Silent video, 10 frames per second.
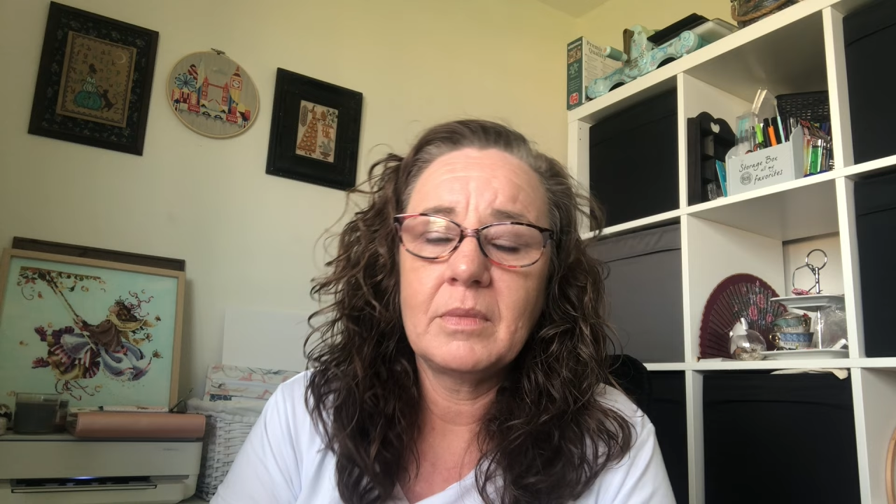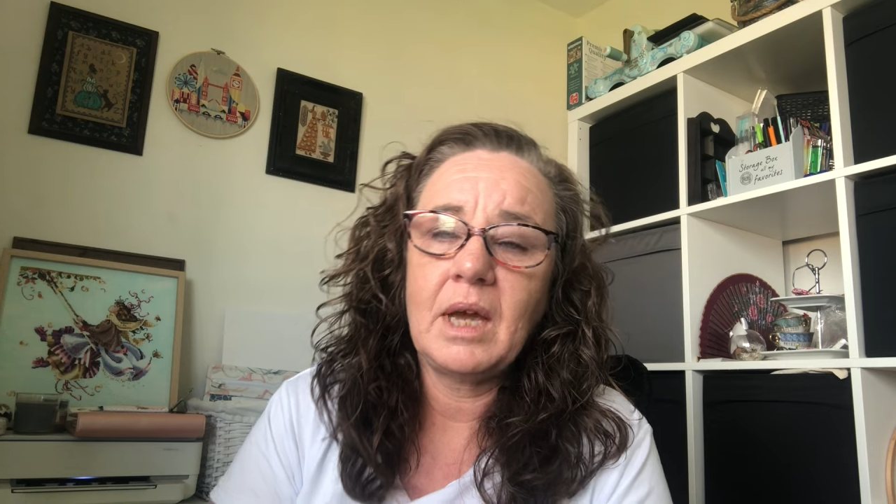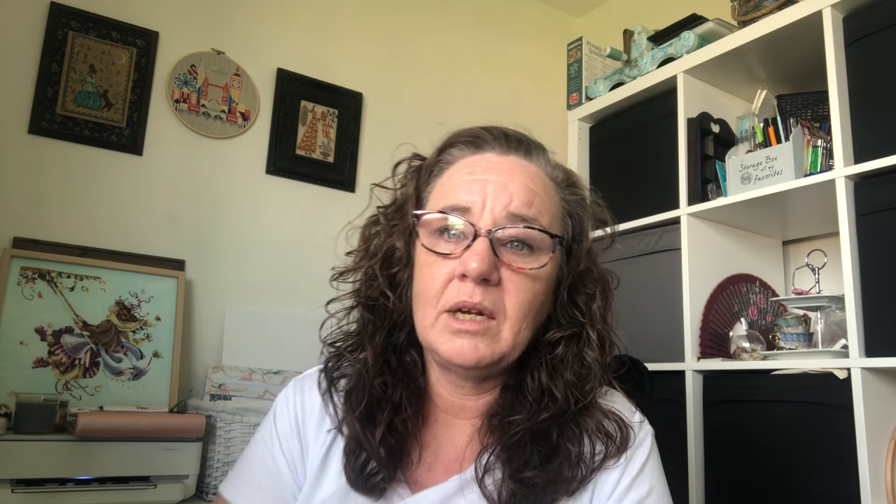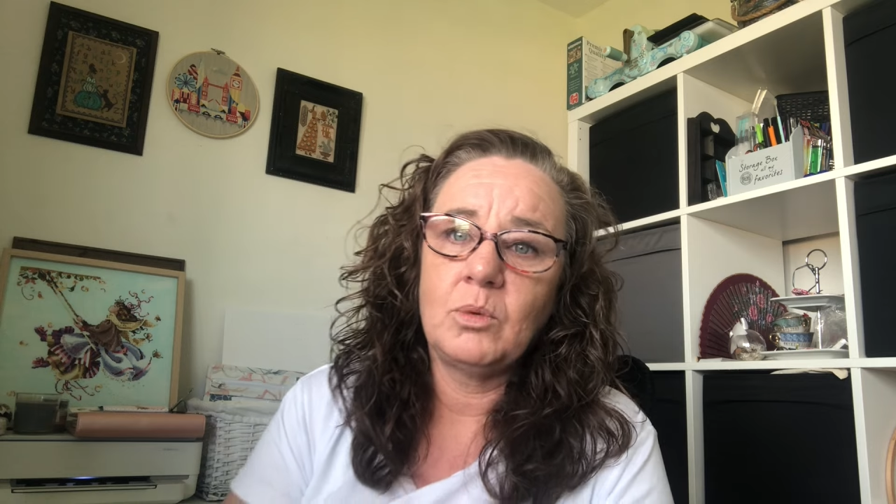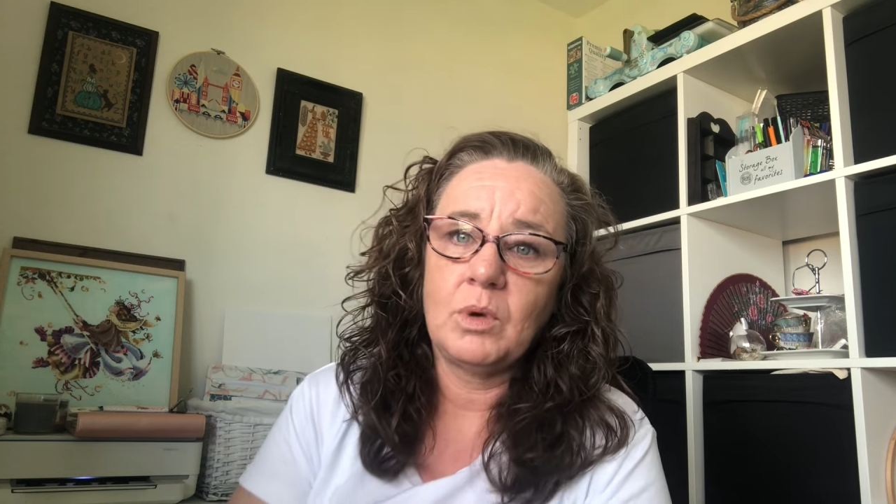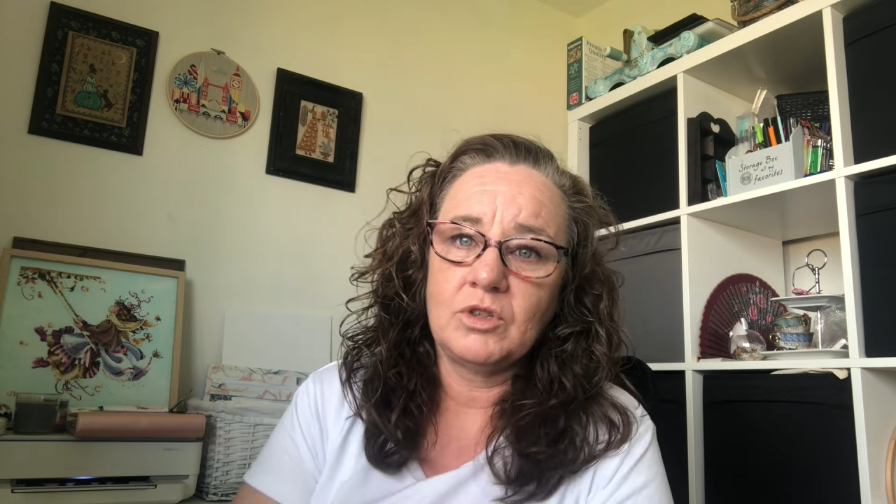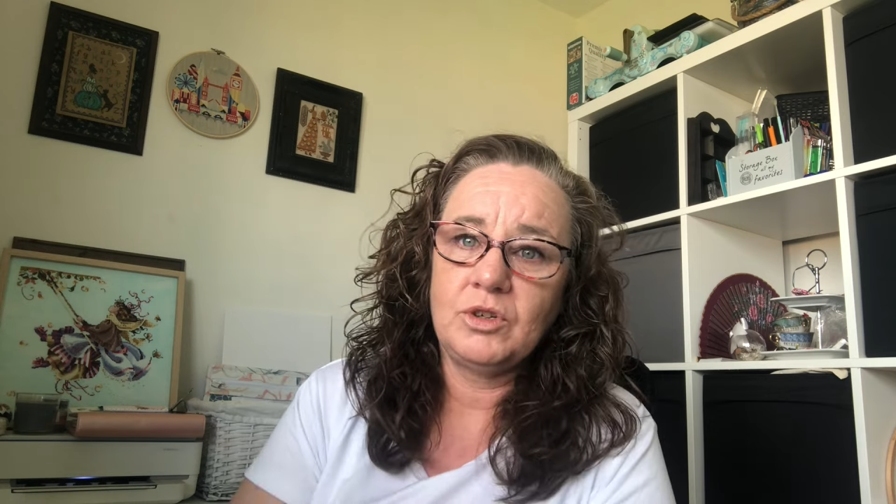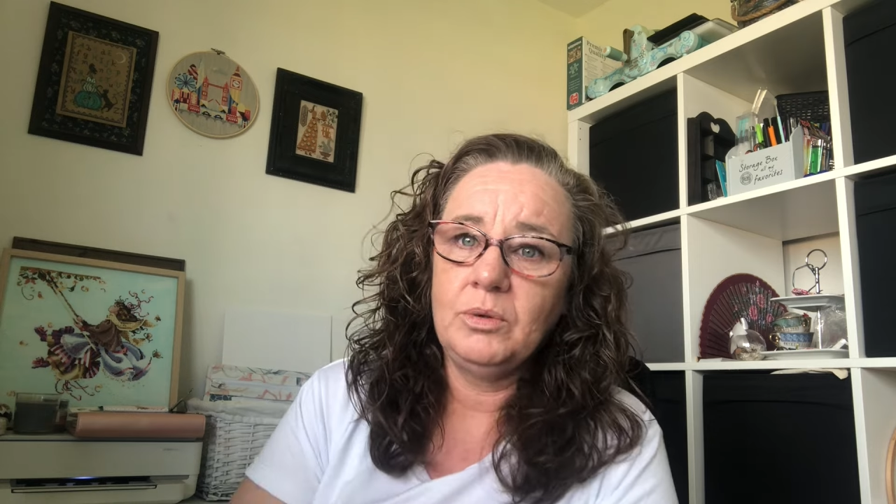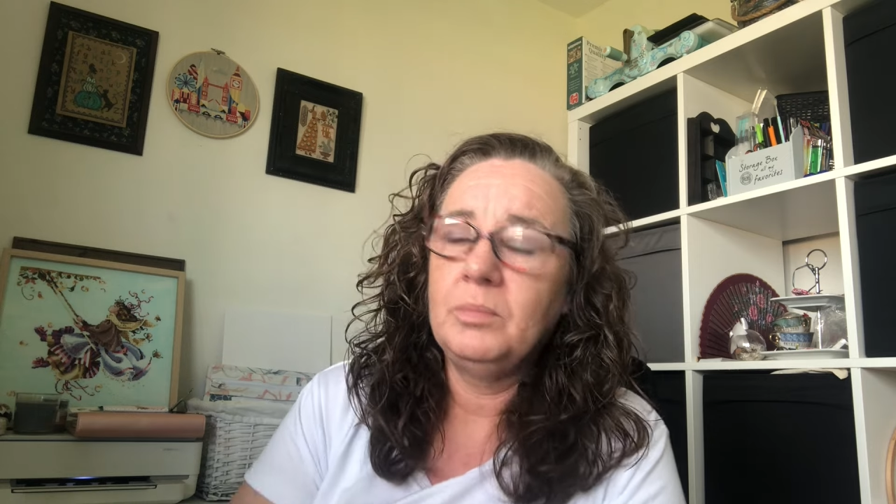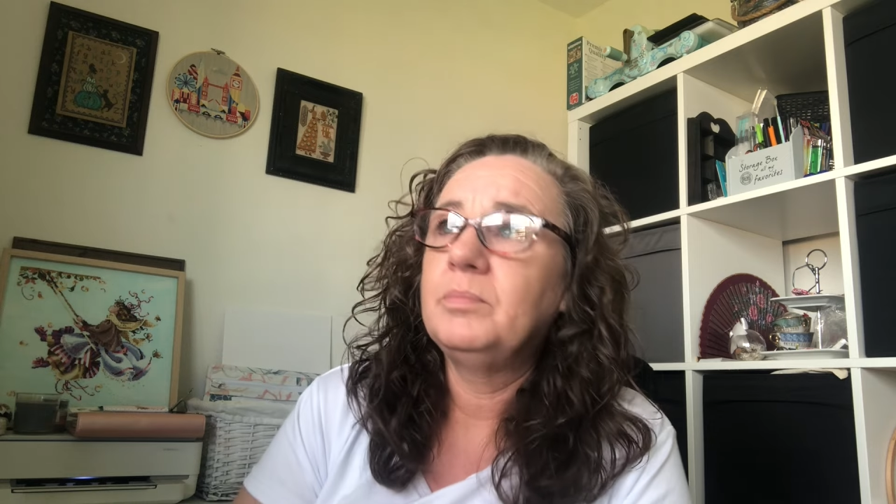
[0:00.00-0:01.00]
don't want
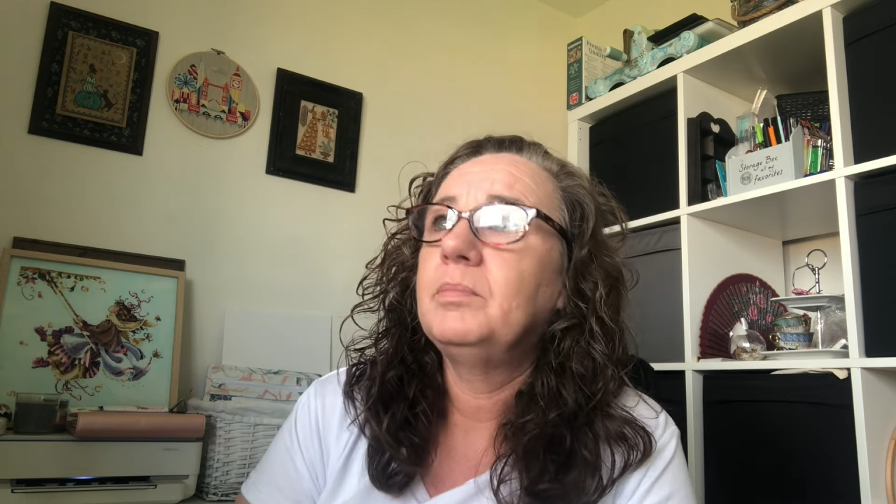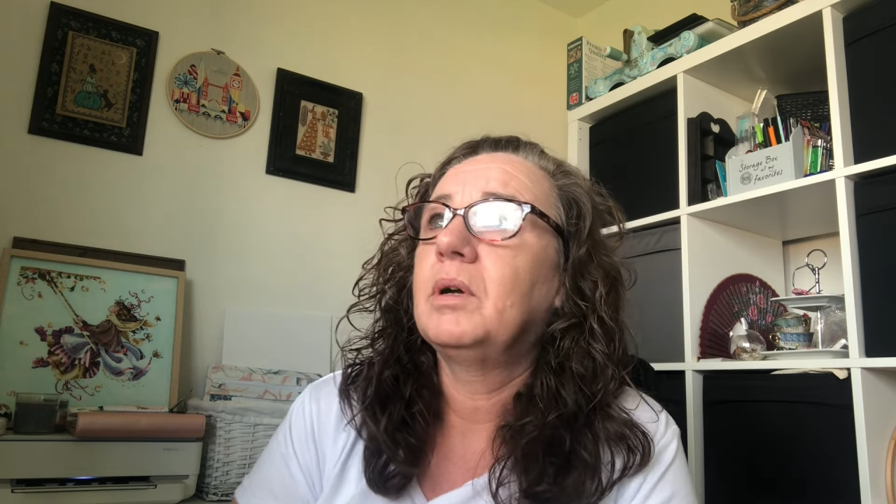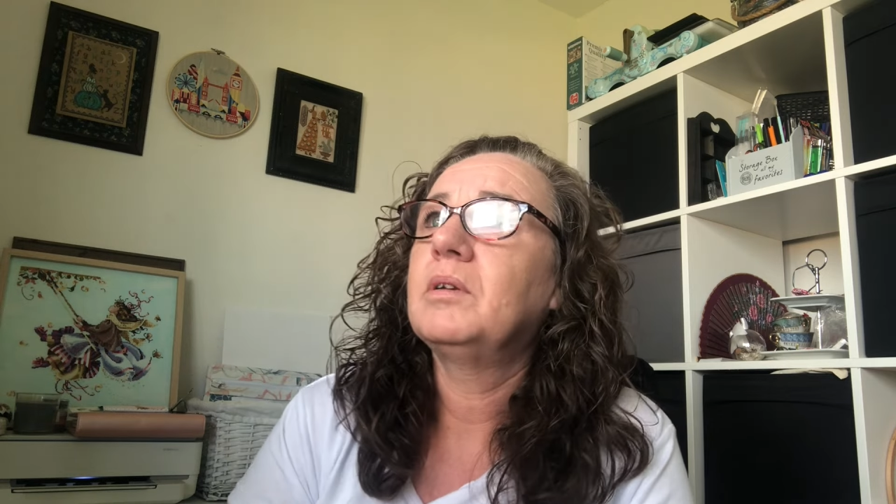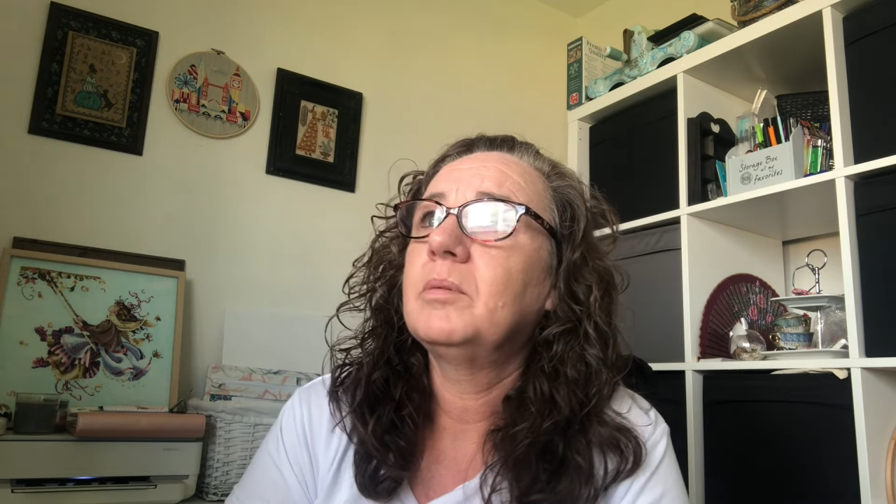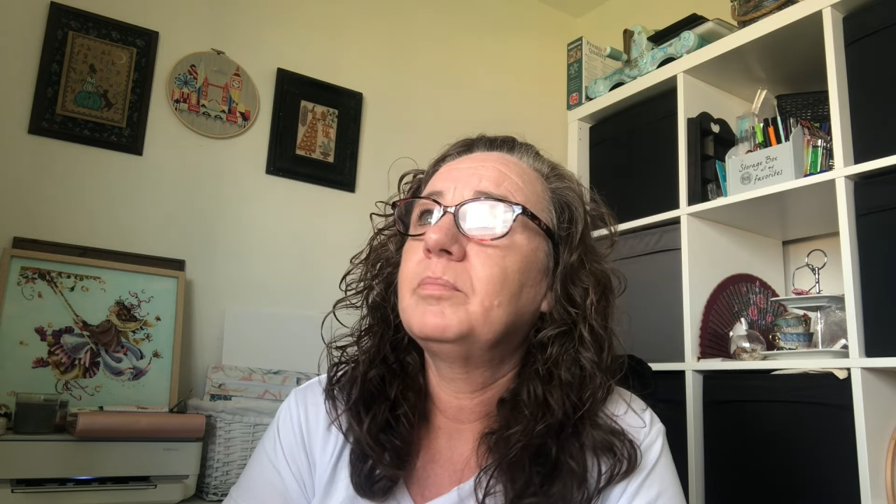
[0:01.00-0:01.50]
to, but